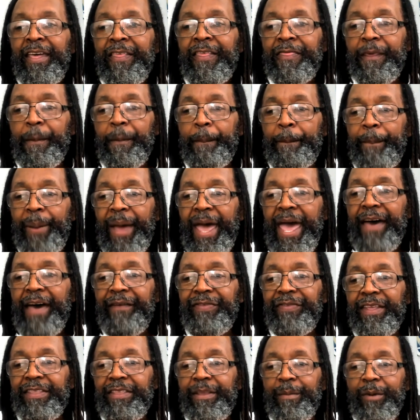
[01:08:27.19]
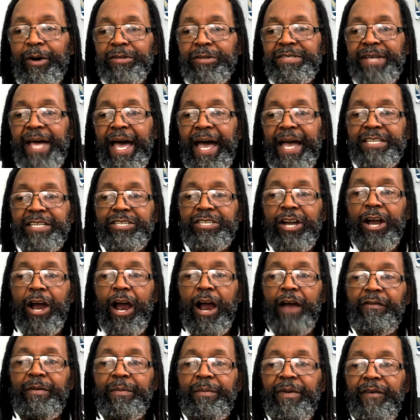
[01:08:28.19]
the path that the Most High is
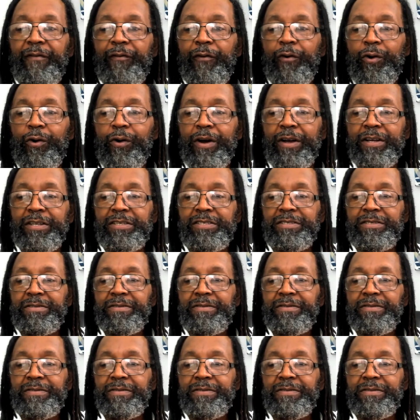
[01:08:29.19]
carving before us.